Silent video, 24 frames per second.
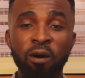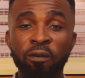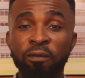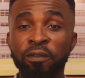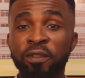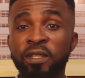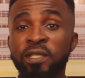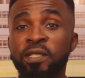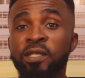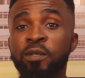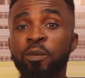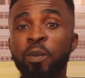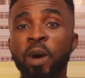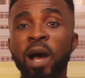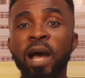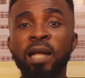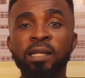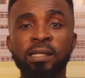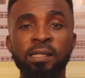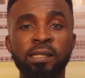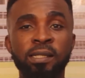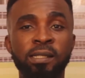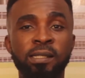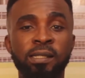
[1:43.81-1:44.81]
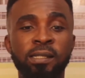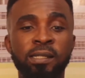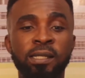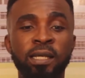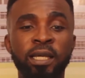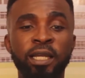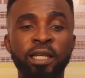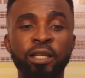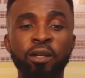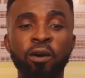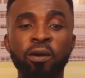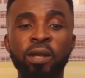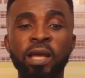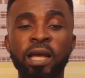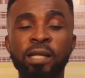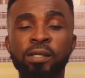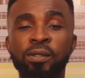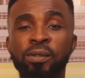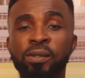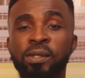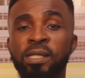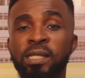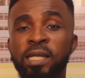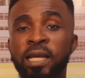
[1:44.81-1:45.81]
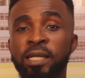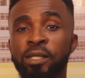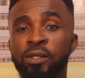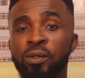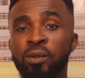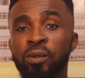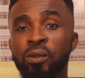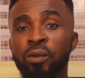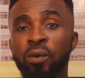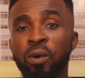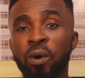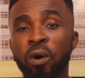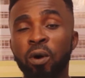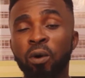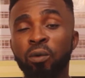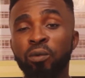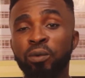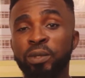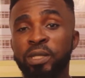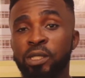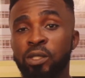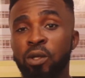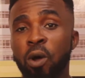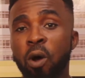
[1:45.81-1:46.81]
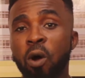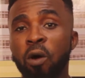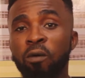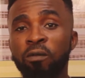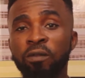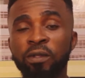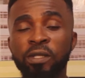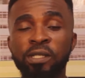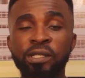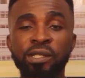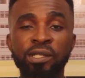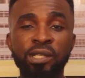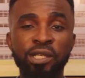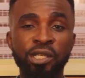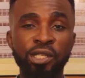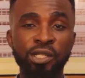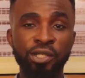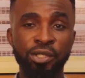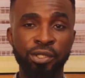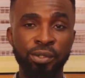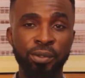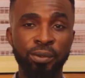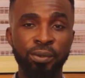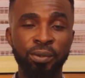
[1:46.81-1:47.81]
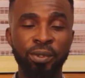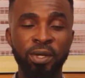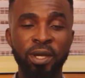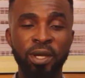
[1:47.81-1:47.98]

these parties in order to settle or resolve this issue